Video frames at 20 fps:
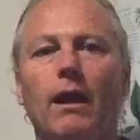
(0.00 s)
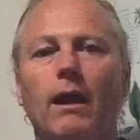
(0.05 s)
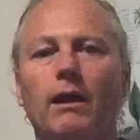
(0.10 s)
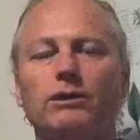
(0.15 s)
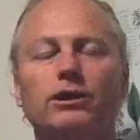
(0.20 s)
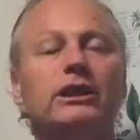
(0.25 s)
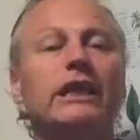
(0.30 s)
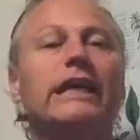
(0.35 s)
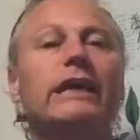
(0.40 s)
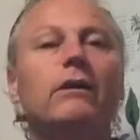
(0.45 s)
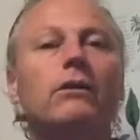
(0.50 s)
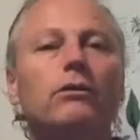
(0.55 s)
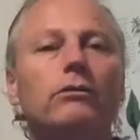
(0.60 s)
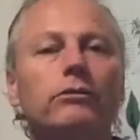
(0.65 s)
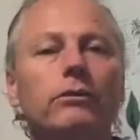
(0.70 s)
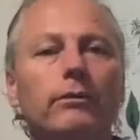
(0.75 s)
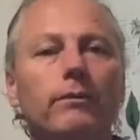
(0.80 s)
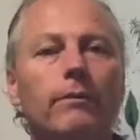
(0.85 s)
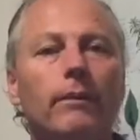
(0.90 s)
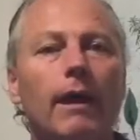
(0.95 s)

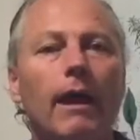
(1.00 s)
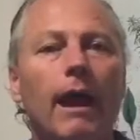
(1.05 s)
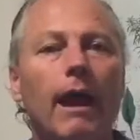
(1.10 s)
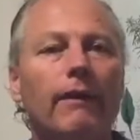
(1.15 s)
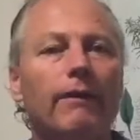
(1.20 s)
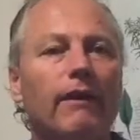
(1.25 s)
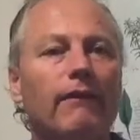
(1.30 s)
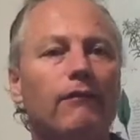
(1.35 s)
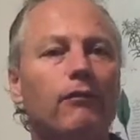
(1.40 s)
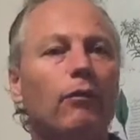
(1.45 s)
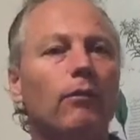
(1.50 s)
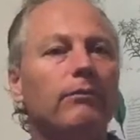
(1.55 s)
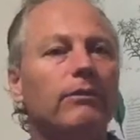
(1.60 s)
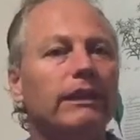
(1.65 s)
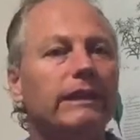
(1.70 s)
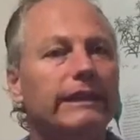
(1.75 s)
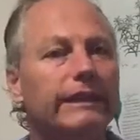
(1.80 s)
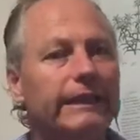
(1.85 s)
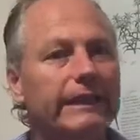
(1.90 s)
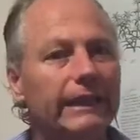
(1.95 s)
shield. And they formed
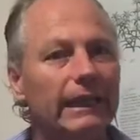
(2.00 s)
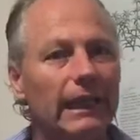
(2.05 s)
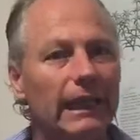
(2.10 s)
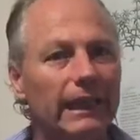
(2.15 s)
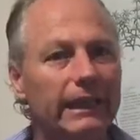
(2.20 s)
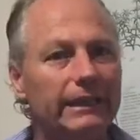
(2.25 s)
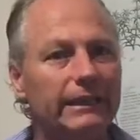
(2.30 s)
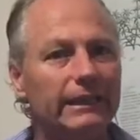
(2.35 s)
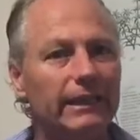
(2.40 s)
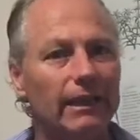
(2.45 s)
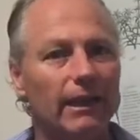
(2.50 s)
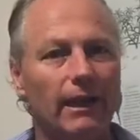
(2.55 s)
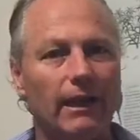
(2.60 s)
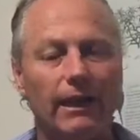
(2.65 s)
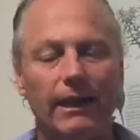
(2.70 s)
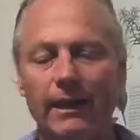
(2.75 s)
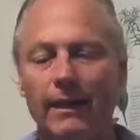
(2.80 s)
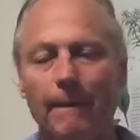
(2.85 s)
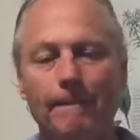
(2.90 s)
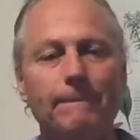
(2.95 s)

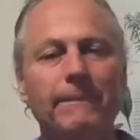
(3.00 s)
a